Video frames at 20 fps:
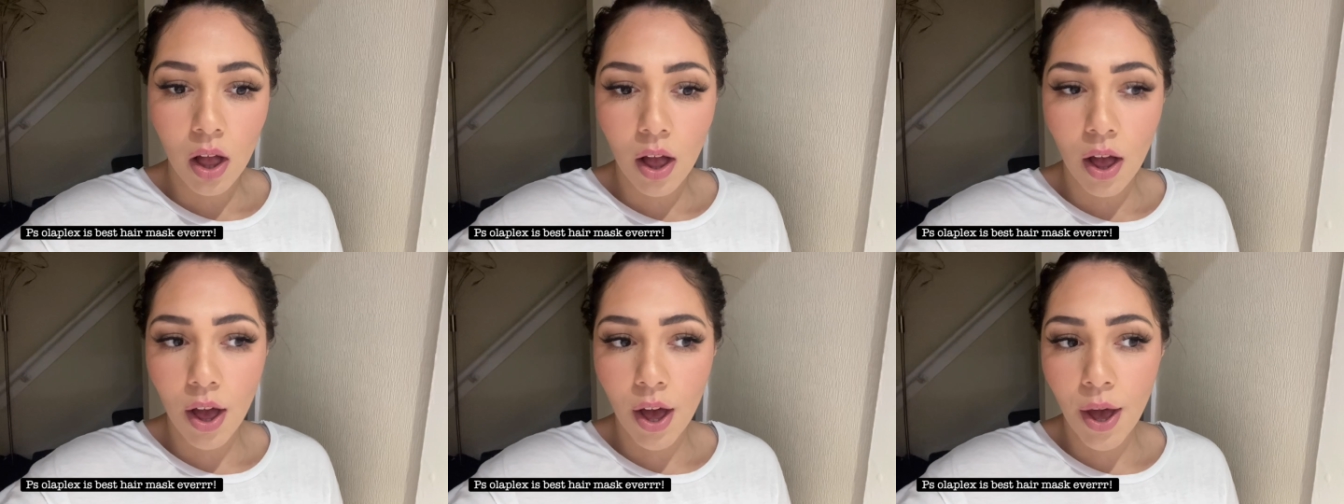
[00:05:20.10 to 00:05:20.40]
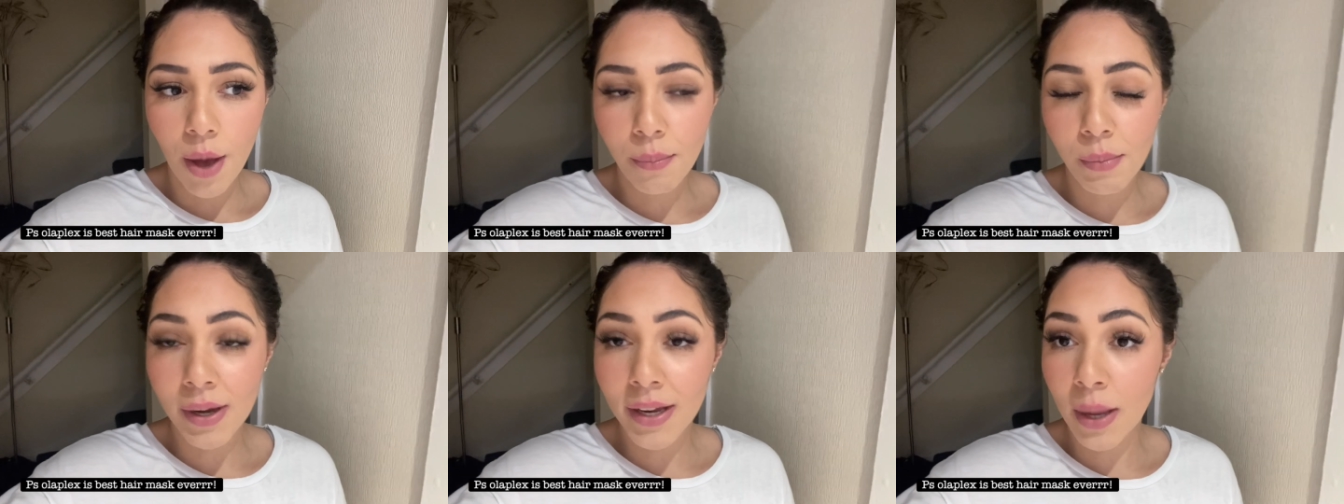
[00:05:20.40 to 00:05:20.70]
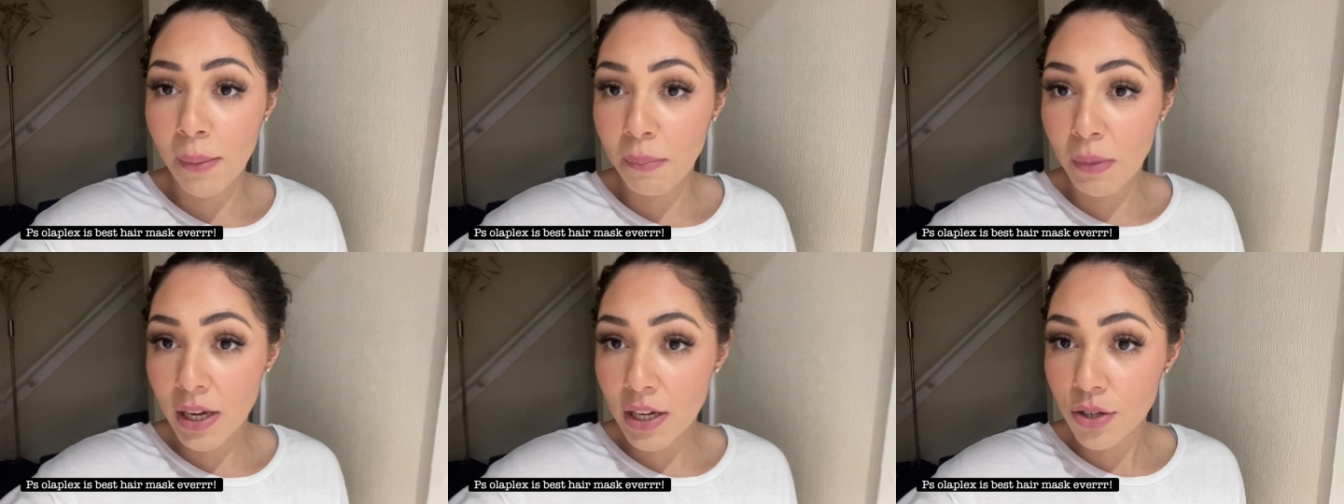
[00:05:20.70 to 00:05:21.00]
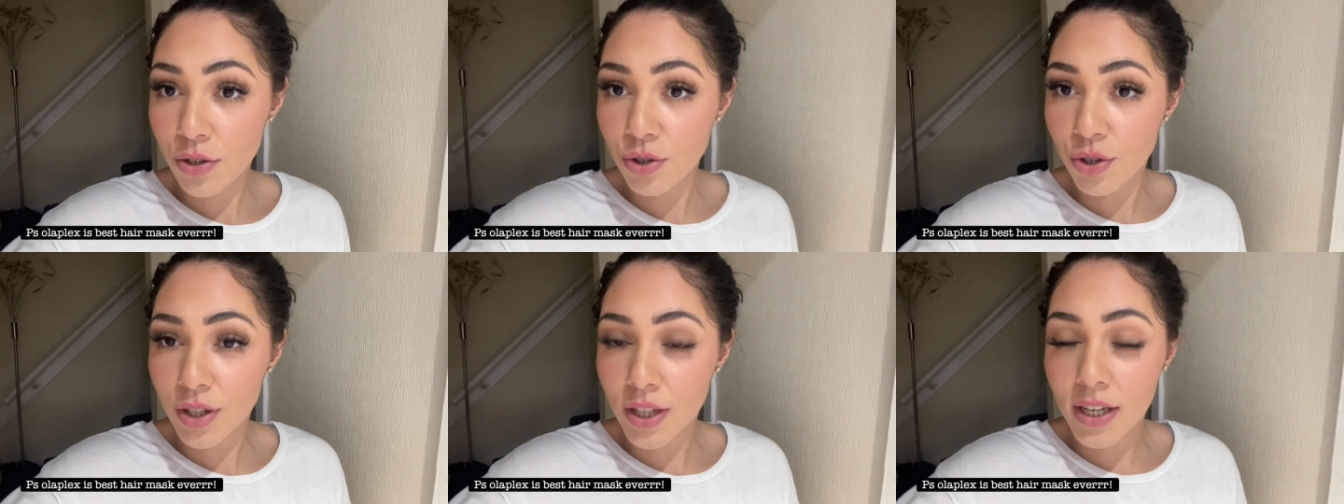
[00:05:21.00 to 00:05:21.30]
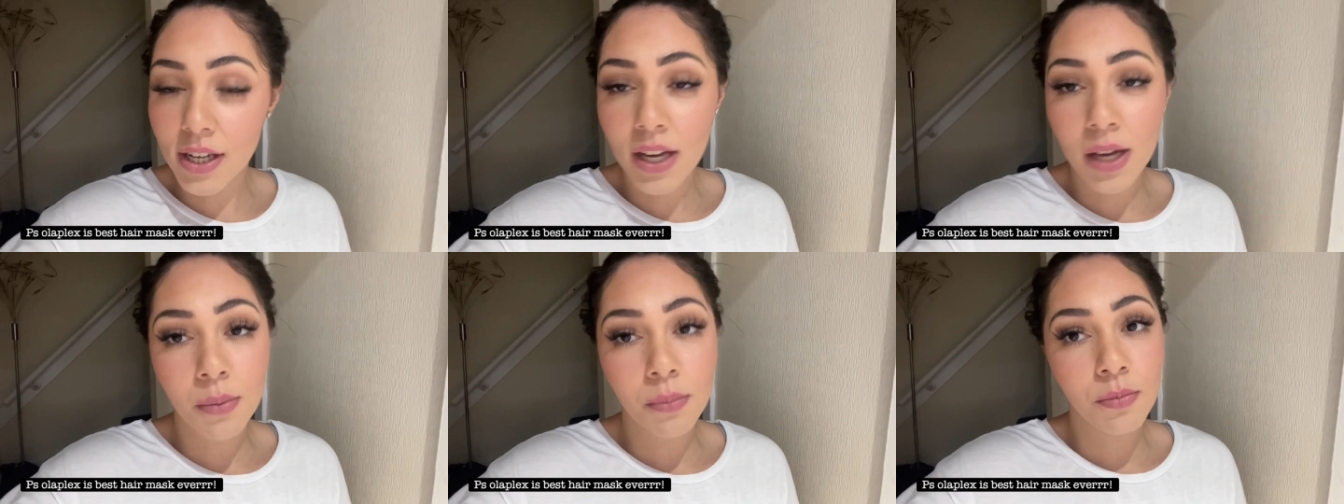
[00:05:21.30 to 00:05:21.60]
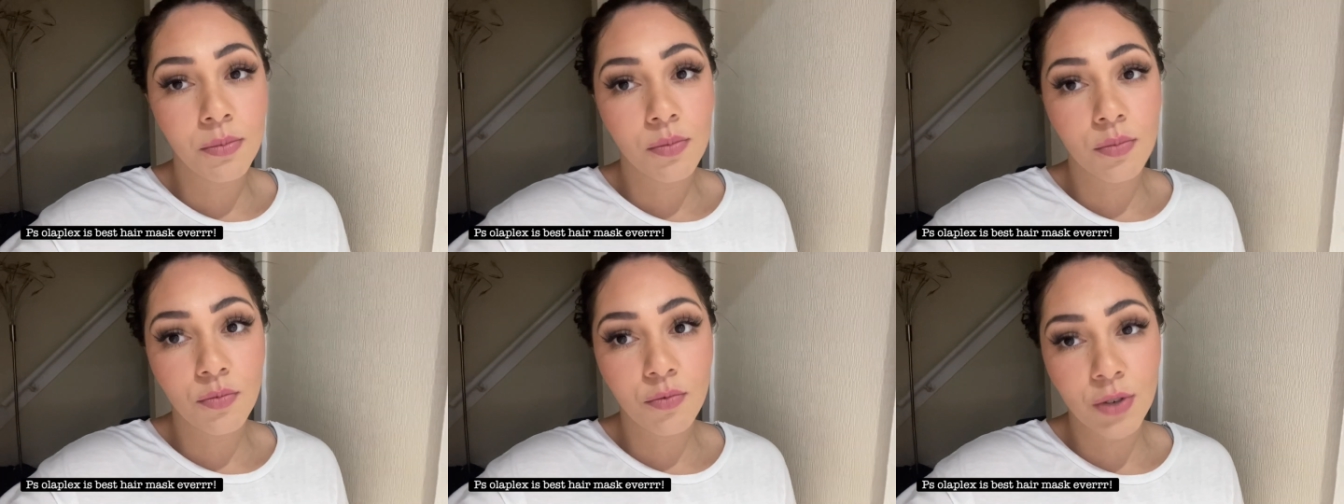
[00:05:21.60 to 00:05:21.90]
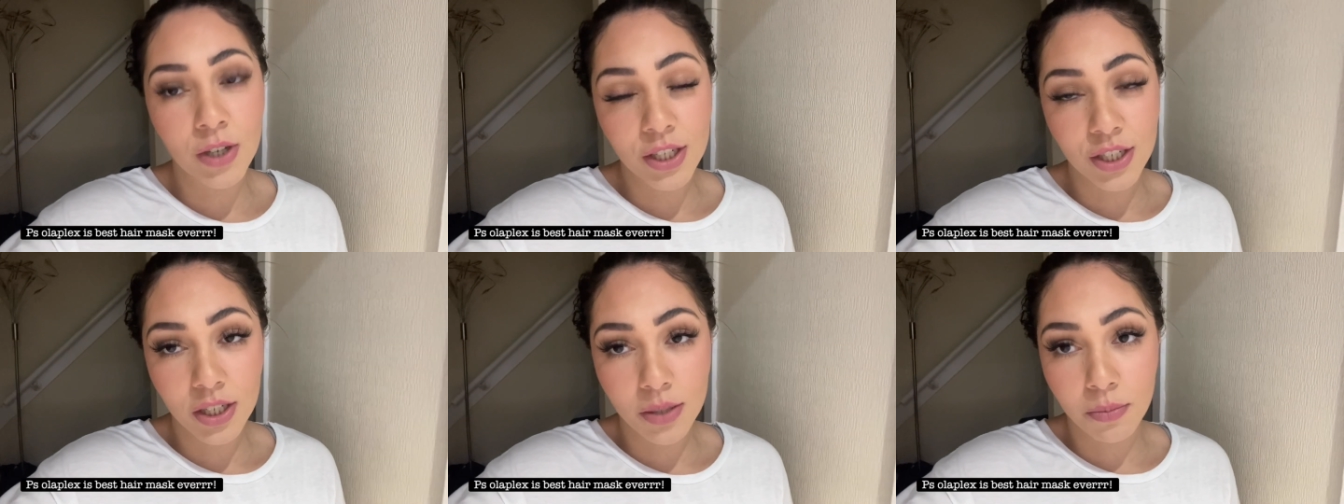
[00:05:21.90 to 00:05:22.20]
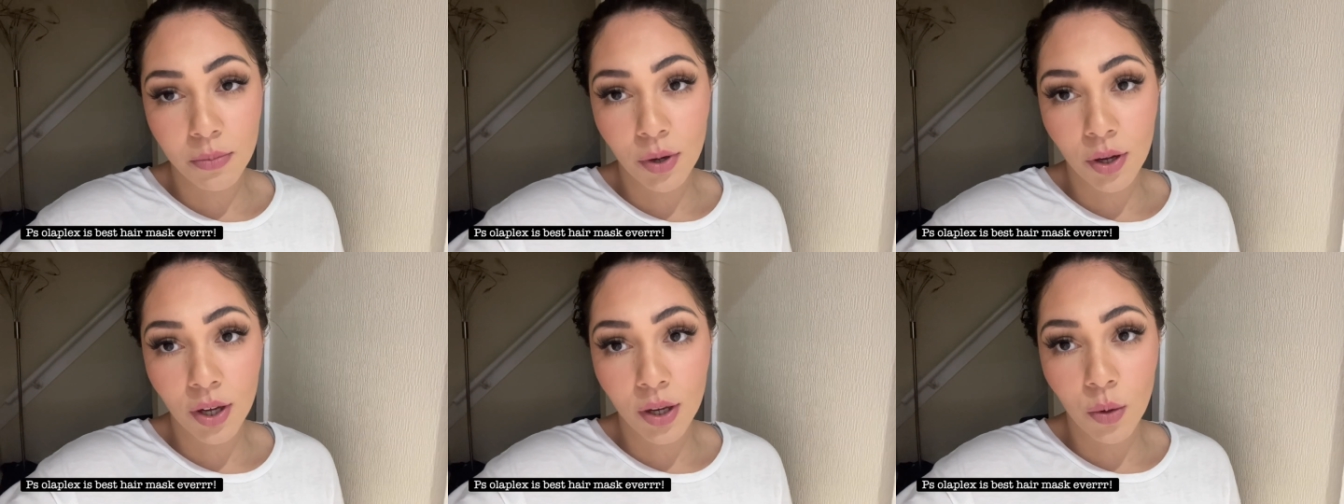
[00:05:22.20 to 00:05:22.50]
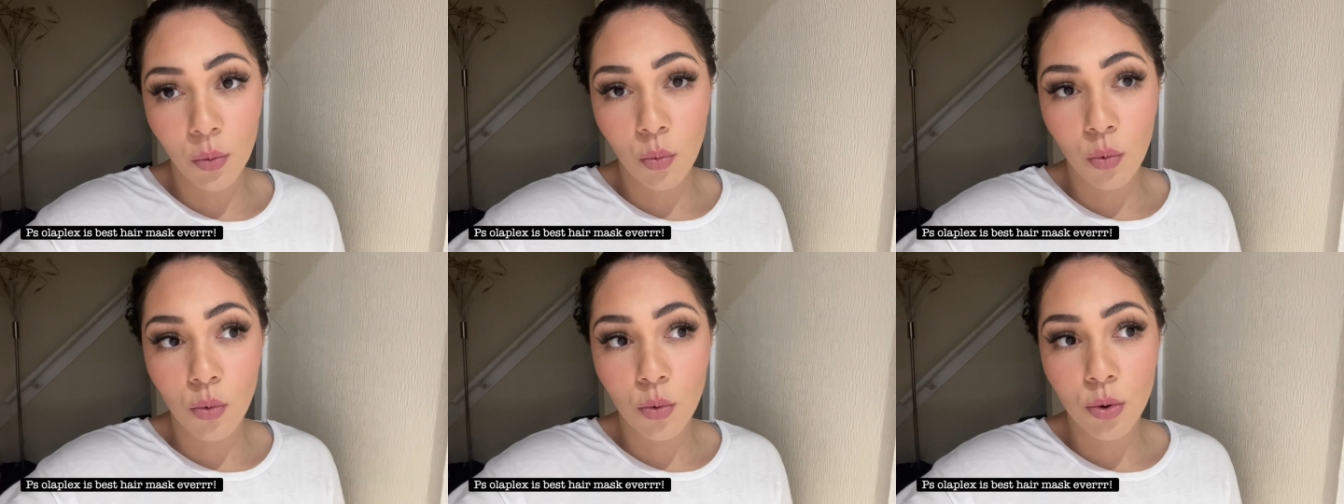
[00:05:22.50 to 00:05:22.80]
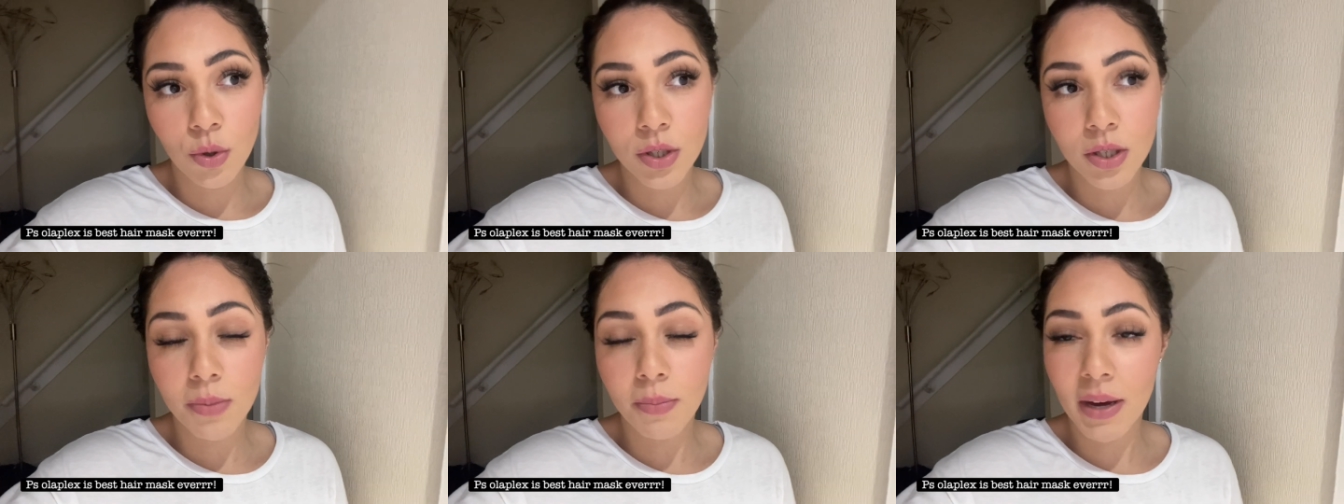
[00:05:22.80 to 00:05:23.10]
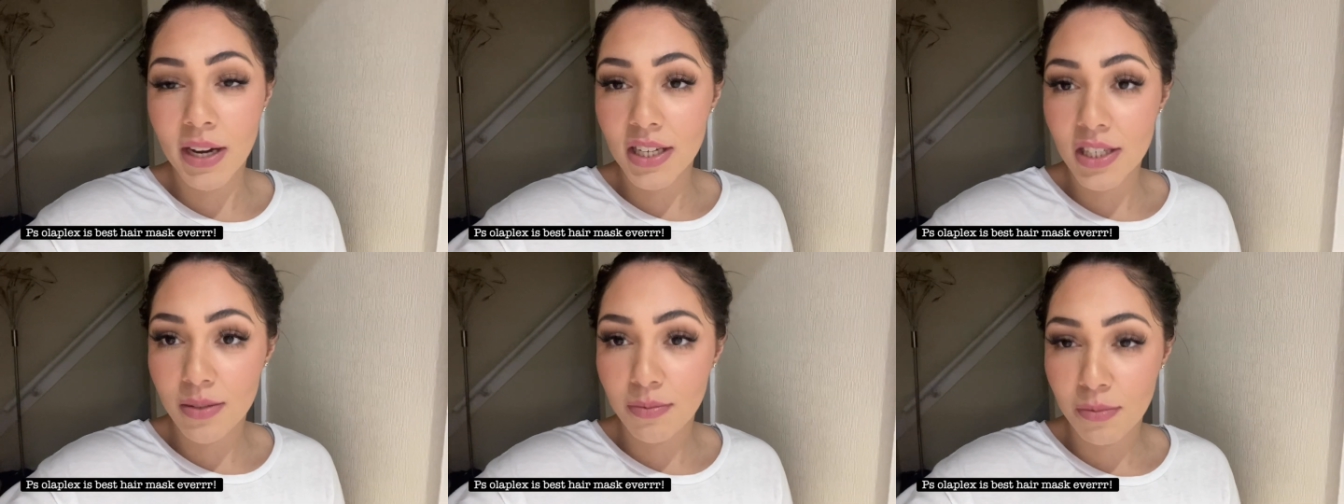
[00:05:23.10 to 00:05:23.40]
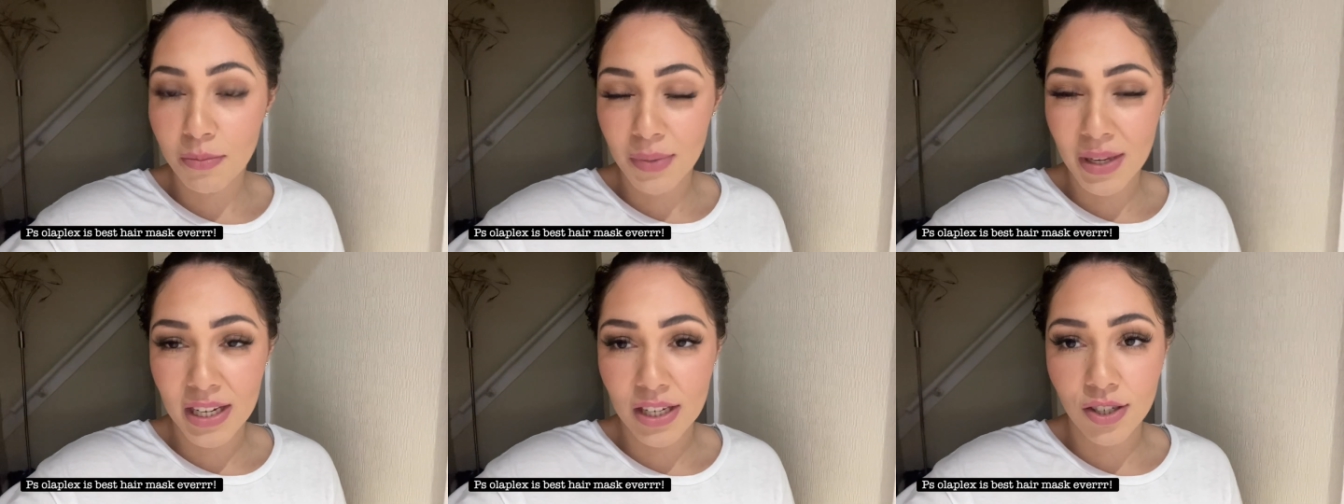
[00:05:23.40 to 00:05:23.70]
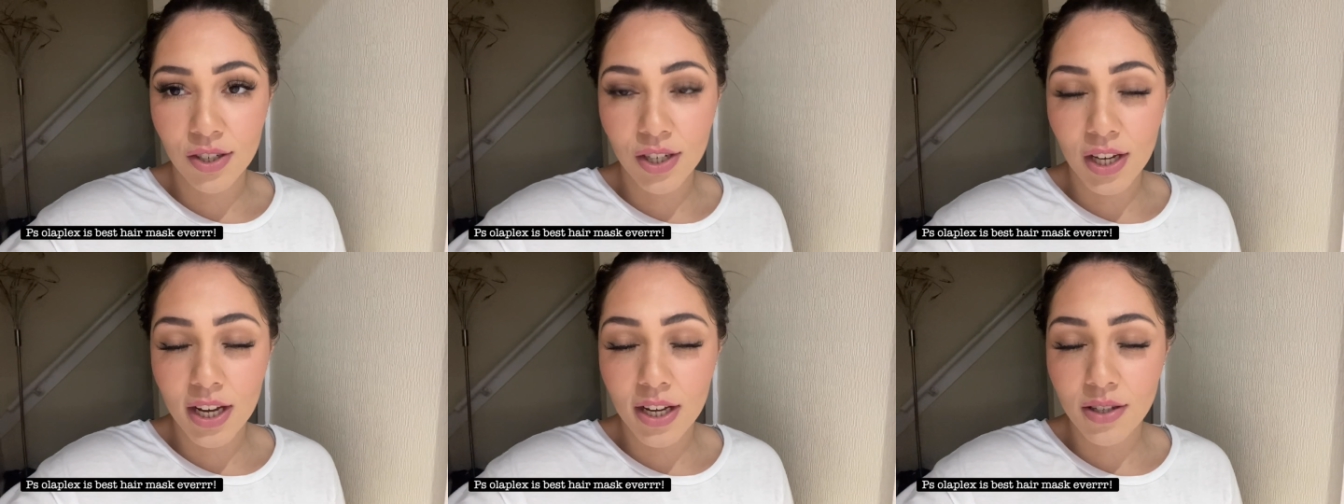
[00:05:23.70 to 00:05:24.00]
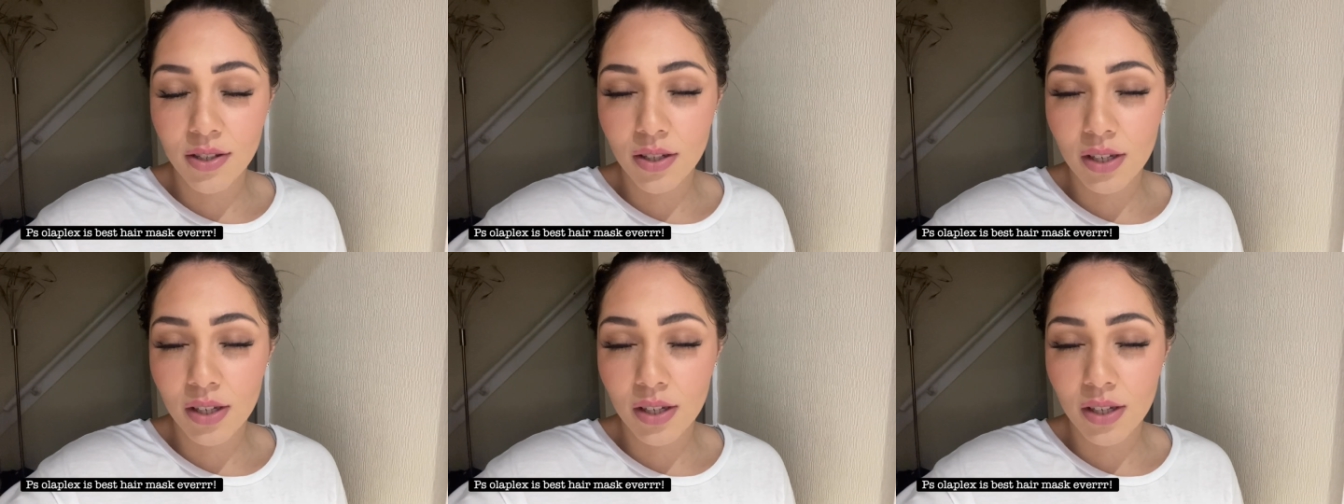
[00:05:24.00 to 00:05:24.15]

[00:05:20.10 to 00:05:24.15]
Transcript: I am making sure that I am reaching my water maximum each day,